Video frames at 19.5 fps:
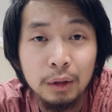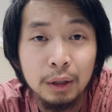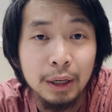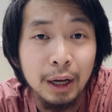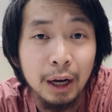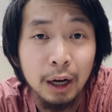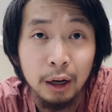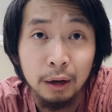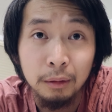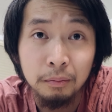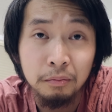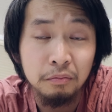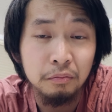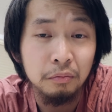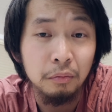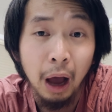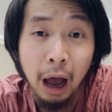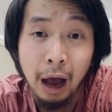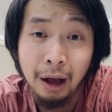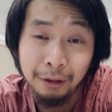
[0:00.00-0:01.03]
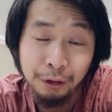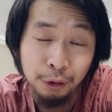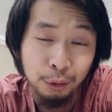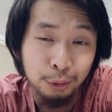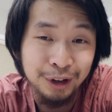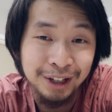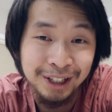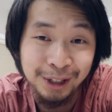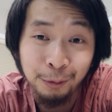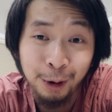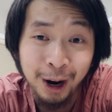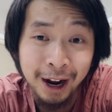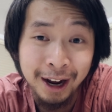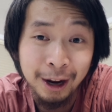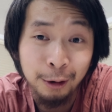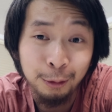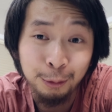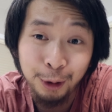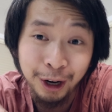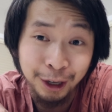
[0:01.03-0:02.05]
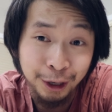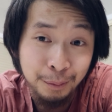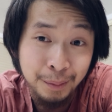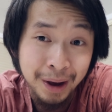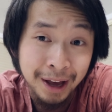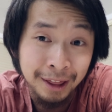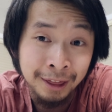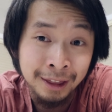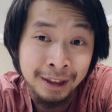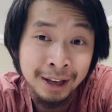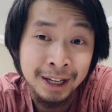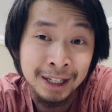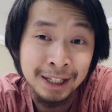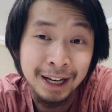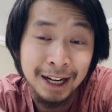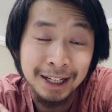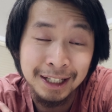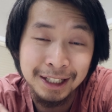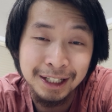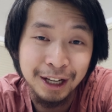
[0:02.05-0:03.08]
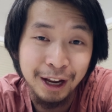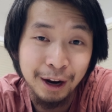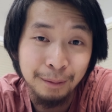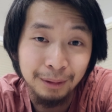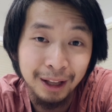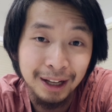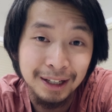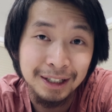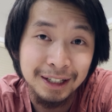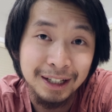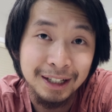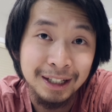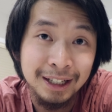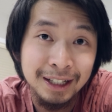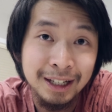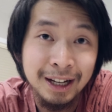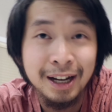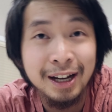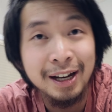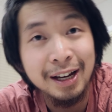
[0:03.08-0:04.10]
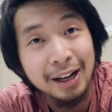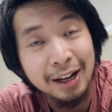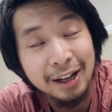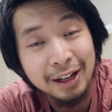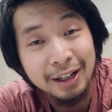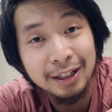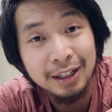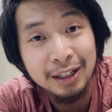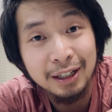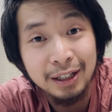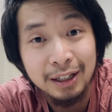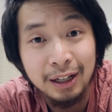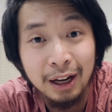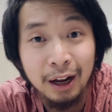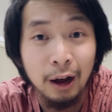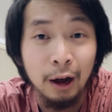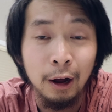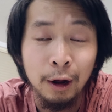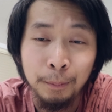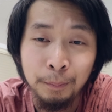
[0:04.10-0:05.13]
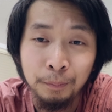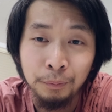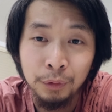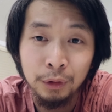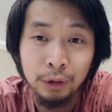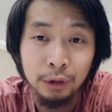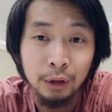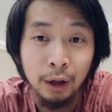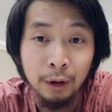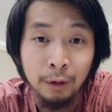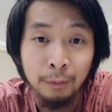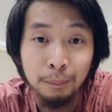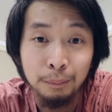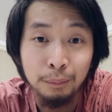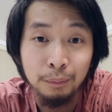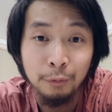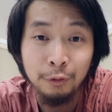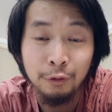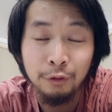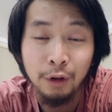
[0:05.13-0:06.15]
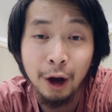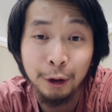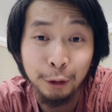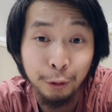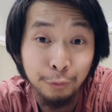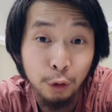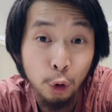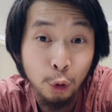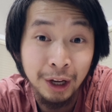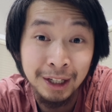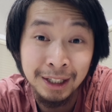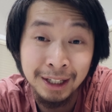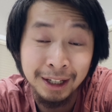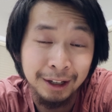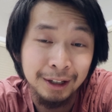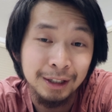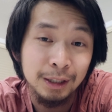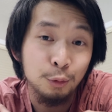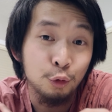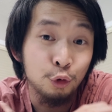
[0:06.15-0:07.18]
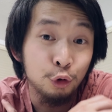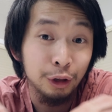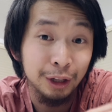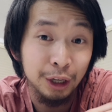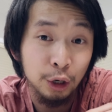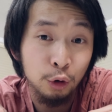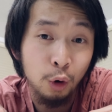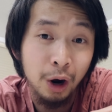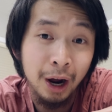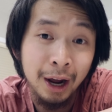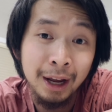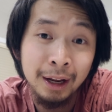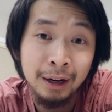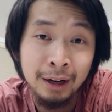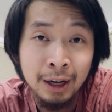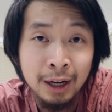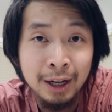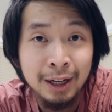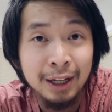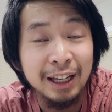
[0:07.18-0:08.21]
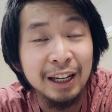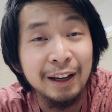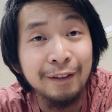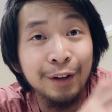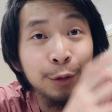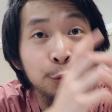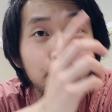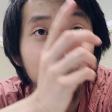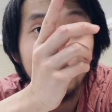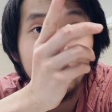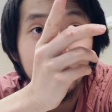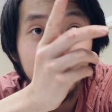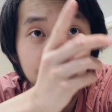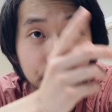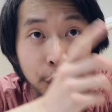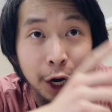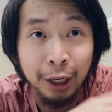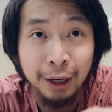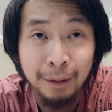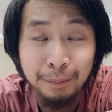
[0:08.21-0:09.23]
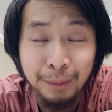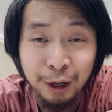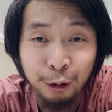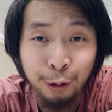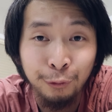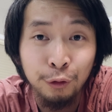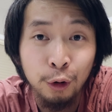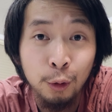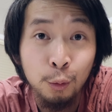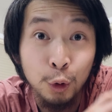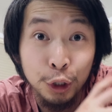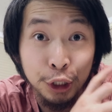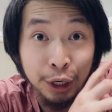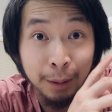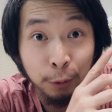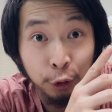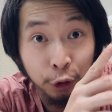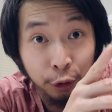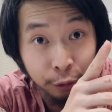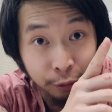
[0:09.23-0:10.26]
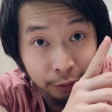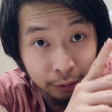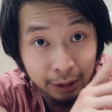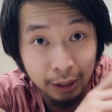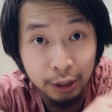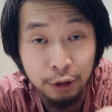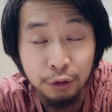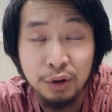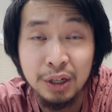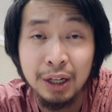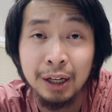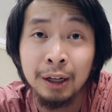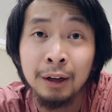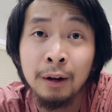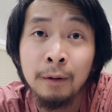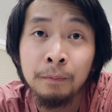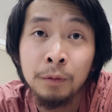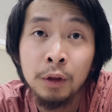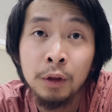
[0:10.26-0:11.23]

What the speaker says: 80D. The reason why I would recommend these STM lenses is the autofocusing is really quiet. Even without a shotgun microphone, which I'm currently using,